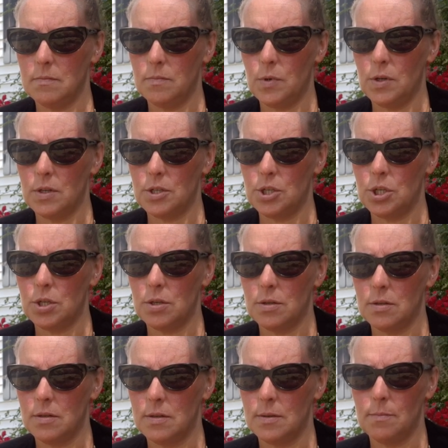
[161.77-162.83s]
Bush
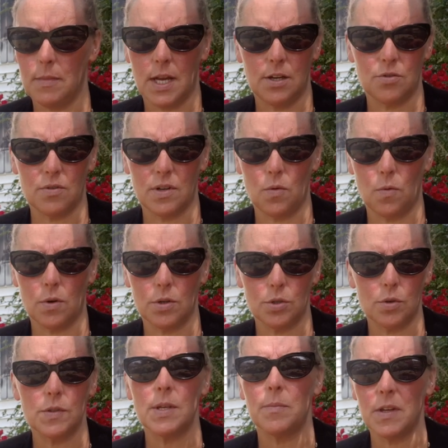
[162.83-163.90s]
Mandarin Orange
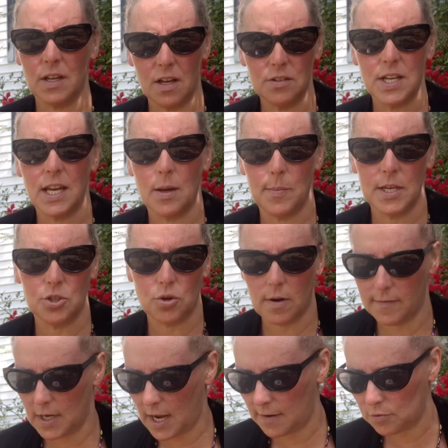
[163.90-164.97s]
or something. I'll take a picture
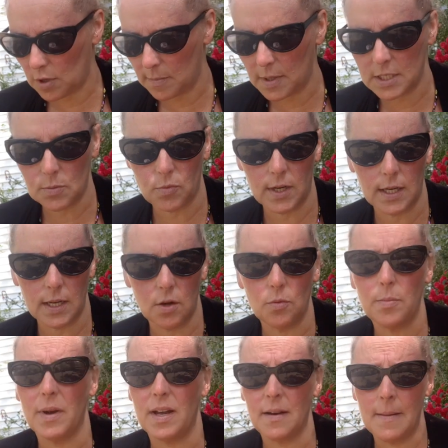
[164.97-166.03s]
of it after. I meant to bring it out,
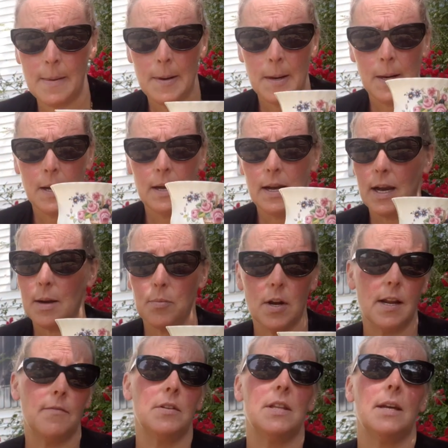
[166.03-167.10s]
but I brought
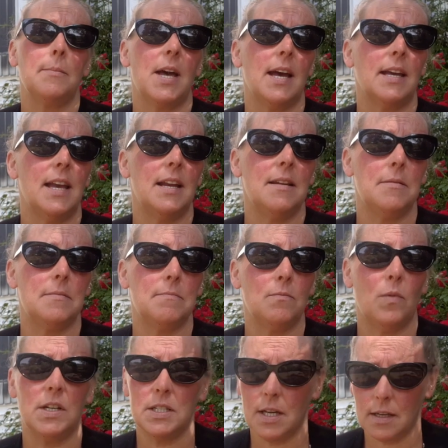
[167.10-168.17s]
everything back in and
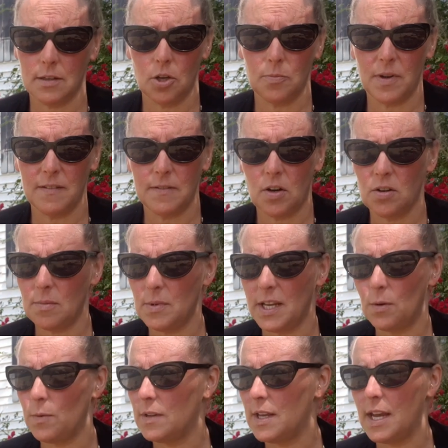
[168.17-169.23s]
went to unload my phone. I'm
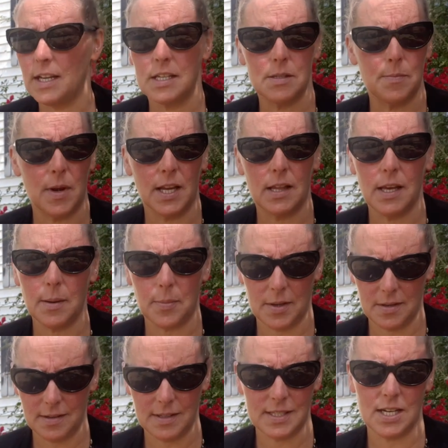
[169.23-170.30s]
like, where the heck is my clip?
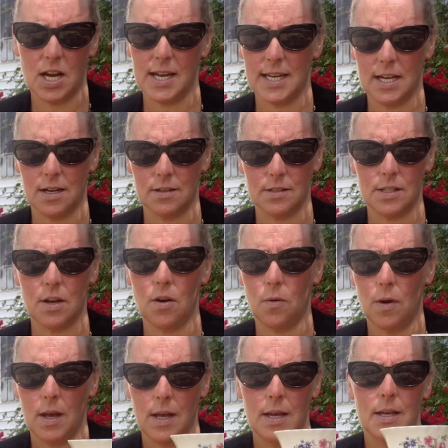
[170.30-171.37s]
And it's not here. So
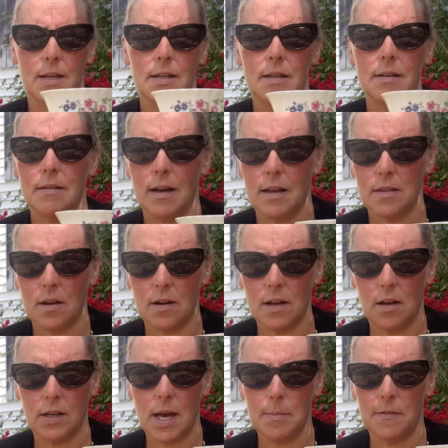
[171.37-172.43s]
I thought
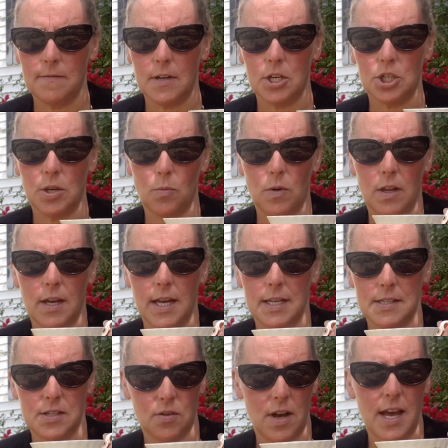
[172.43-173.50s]
I'll come and finish it while I
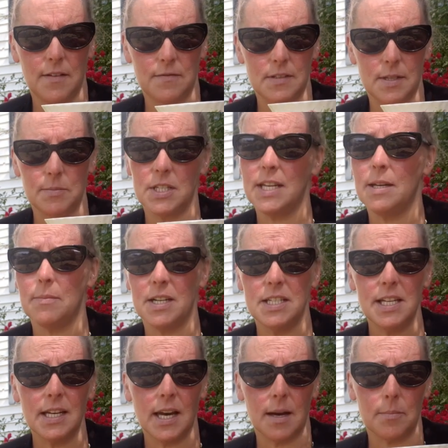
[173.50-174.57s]
still have some tea in my
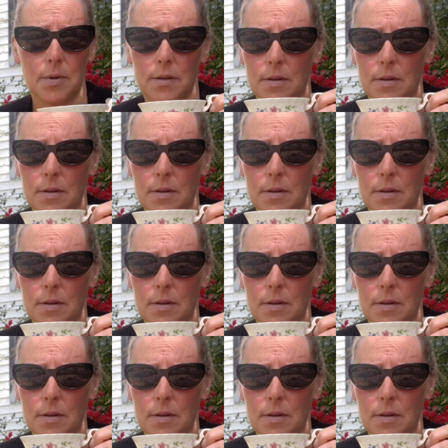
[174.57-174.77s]
teacup.